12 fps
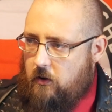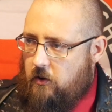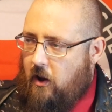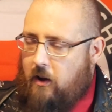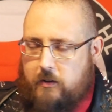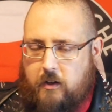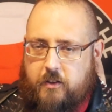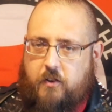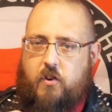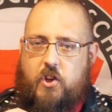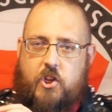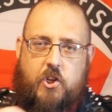gone on this
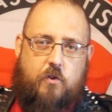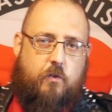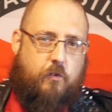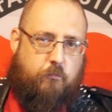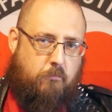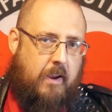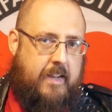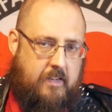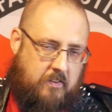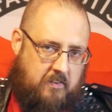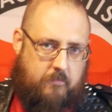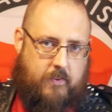huge right
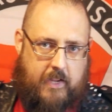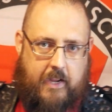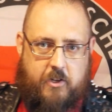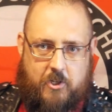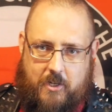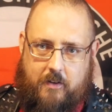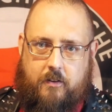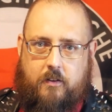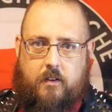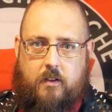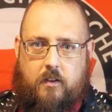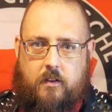deviation,
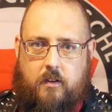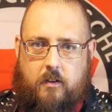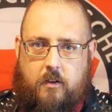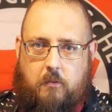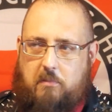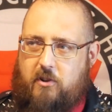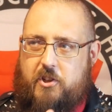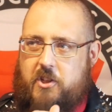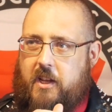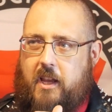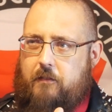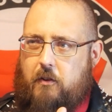
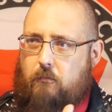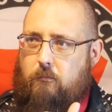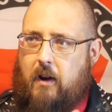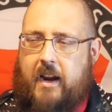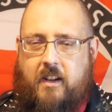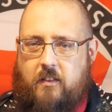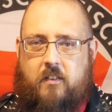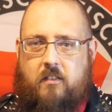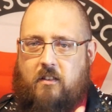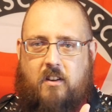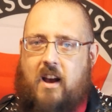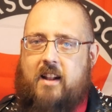pushing even rightist
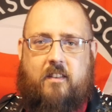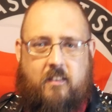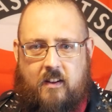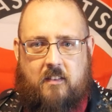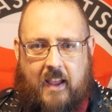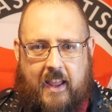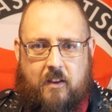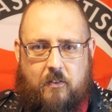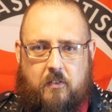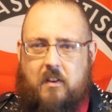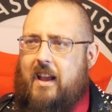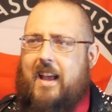nonsense
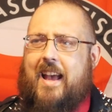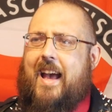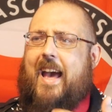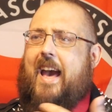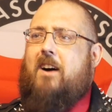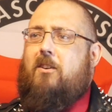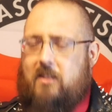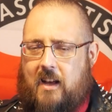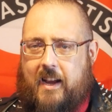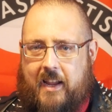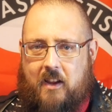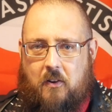angles,
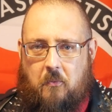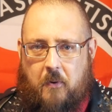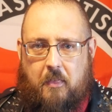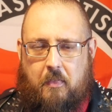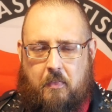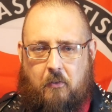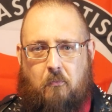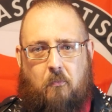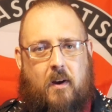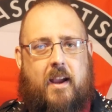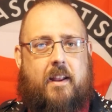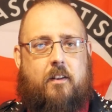allying with the
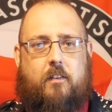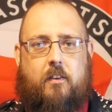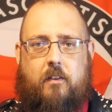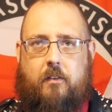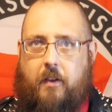right,